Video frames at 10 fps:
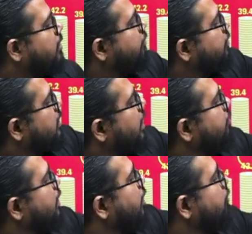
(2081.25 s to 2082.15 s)
After that,
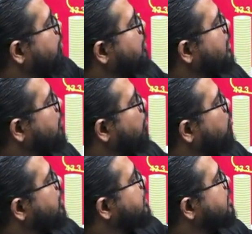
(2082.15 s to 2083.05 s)
we have USA,
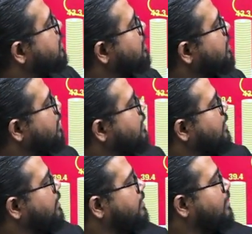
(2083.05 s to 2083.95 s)
Mauritius,
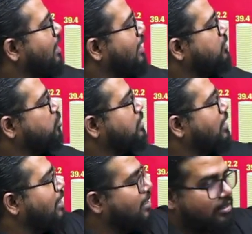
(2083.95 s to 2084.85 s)
Netherlands,
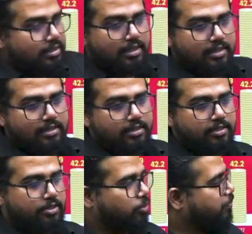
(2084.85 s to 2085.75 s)
Switzerland are the
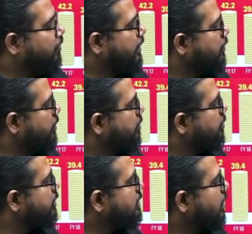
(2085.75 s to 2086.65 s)
top 5
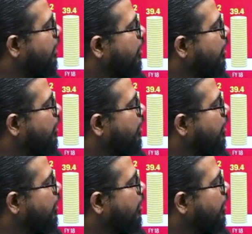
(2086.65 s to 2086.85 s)
contributors.